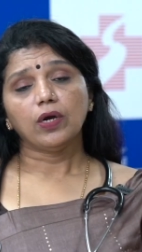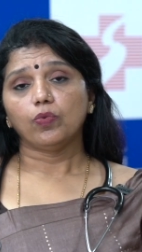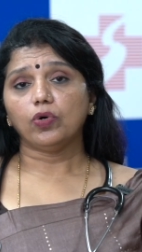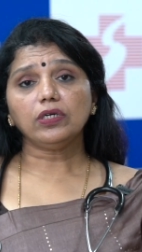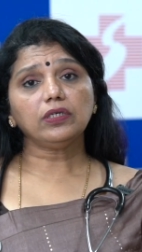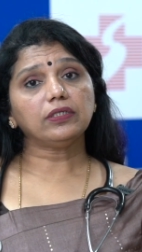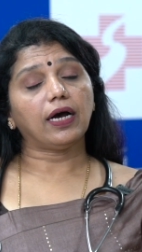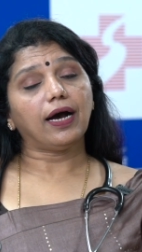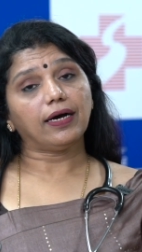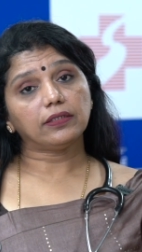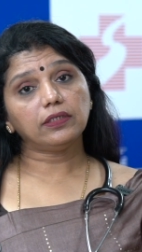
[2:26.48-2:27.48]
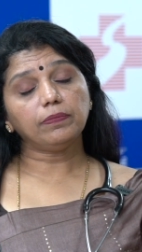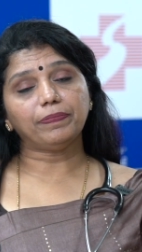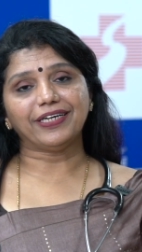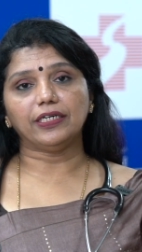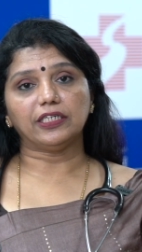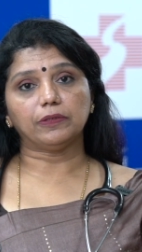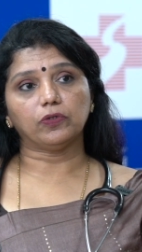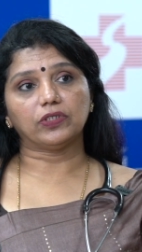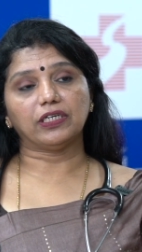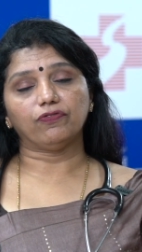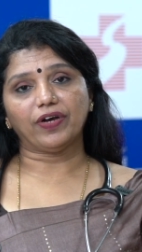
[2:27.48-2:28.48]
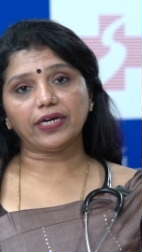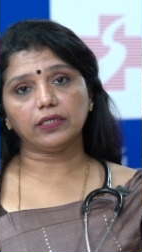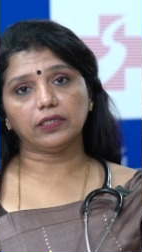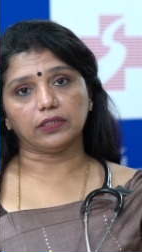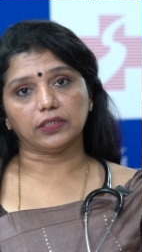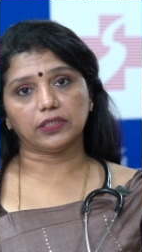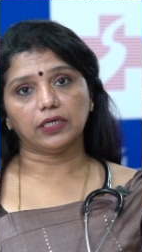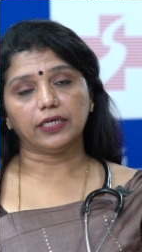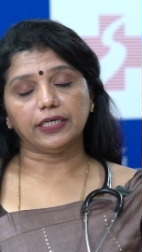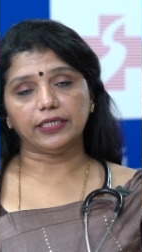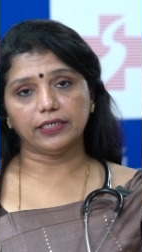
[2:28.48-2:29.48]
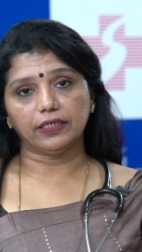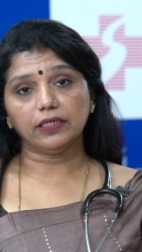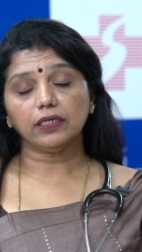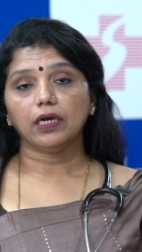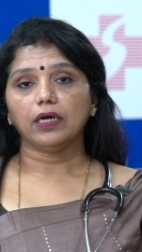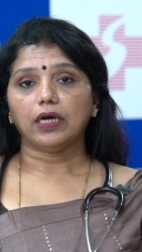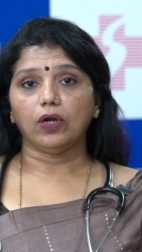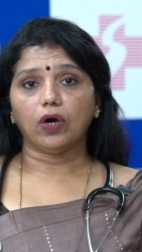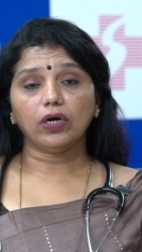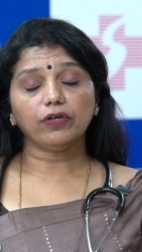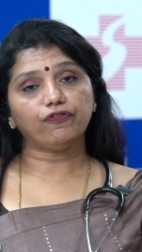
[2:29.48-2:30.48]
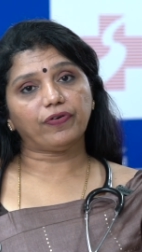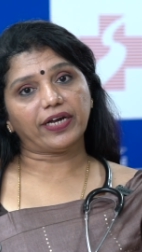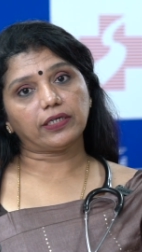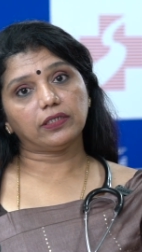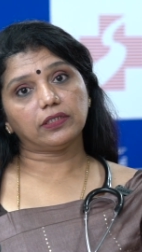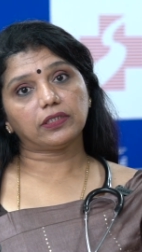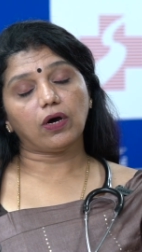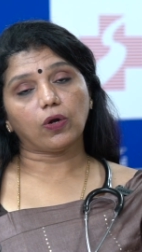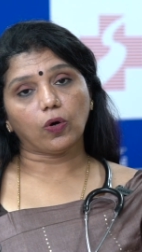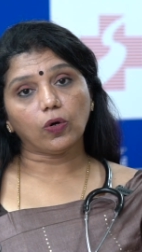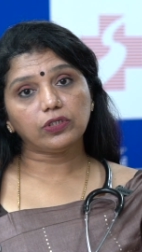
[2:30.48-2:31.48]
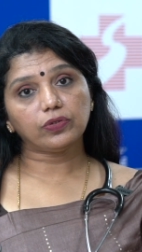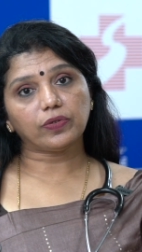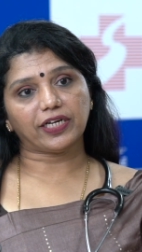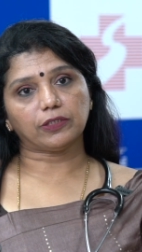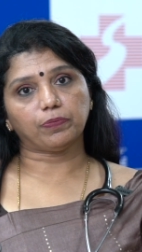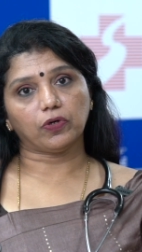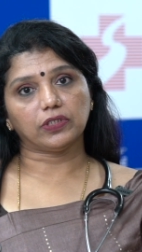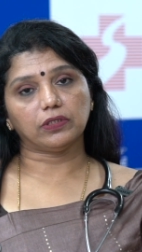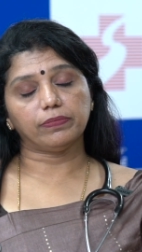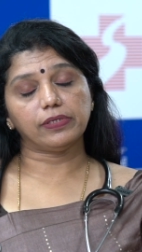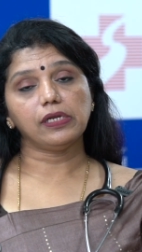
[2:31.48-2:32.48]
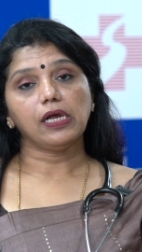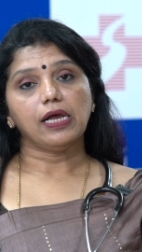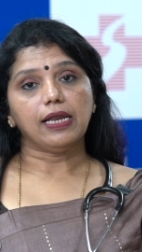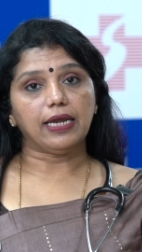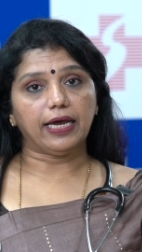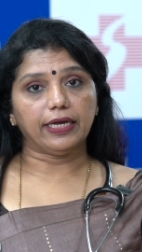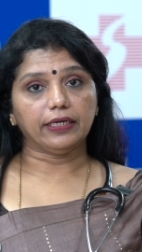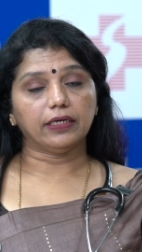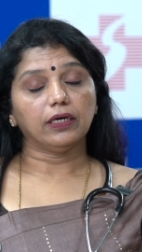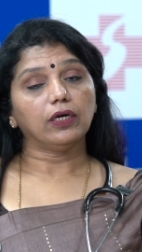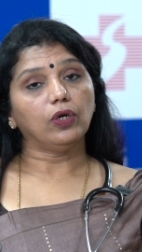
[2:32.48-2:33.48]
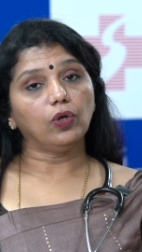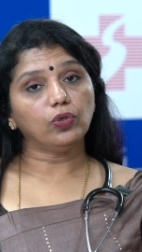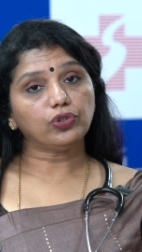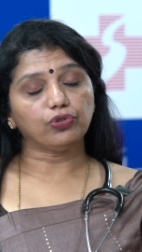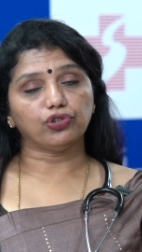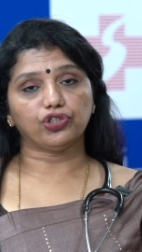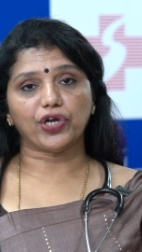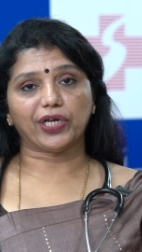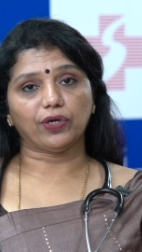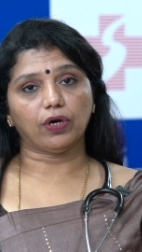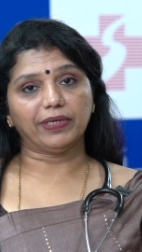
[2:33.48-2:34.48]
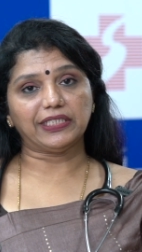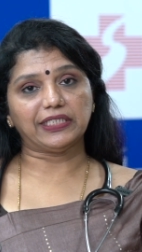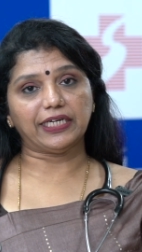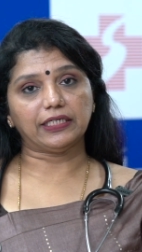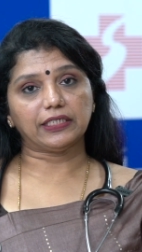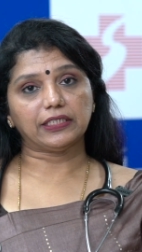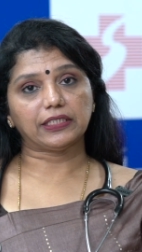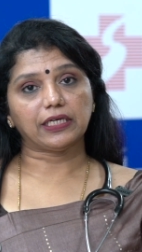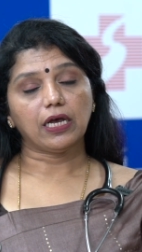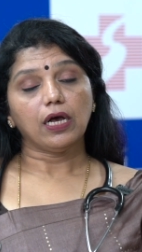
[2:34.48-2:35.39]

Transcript: What are the other predisposing factors? Here, lot of factors are also responsible like low socioeconomic status,